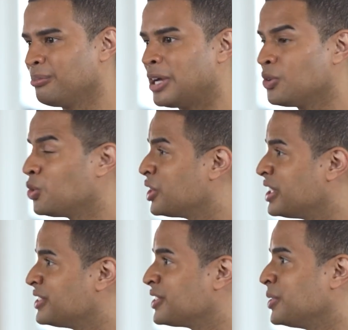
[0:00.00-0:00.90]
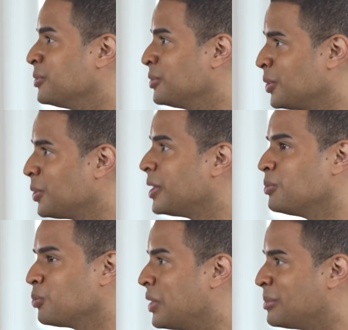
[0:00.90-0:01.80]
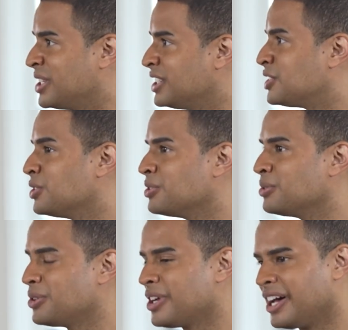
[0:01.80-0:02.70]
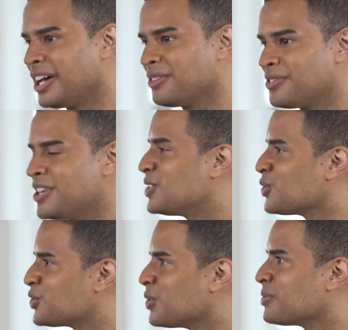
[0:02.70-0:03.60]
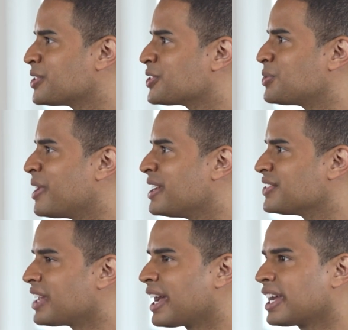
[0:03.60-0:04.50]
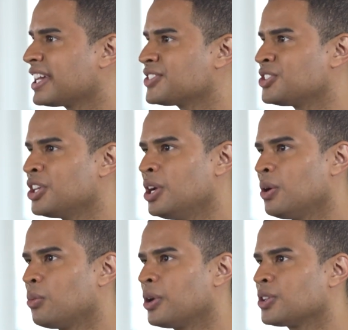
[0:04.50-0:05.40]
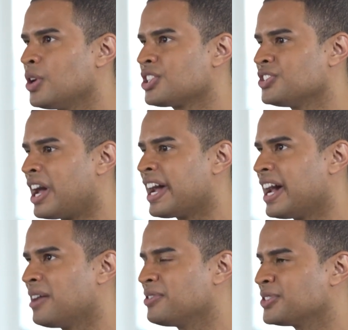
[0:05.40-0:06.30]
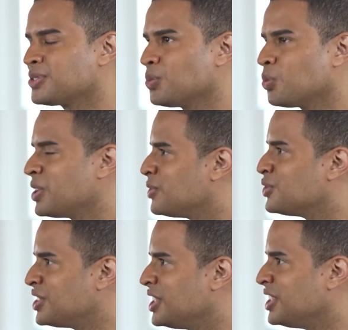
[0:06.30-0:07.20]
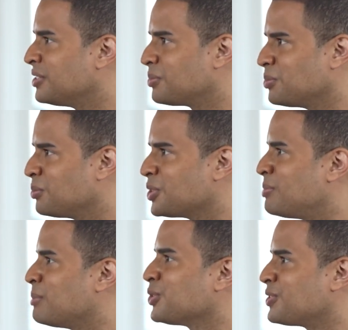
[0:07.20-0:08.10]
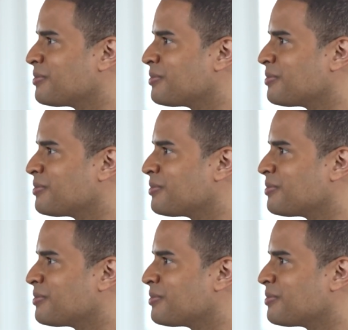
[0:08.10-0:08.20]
minorities and women into the financial services space. I guess one of the questions I have is, what have you seen, what's been most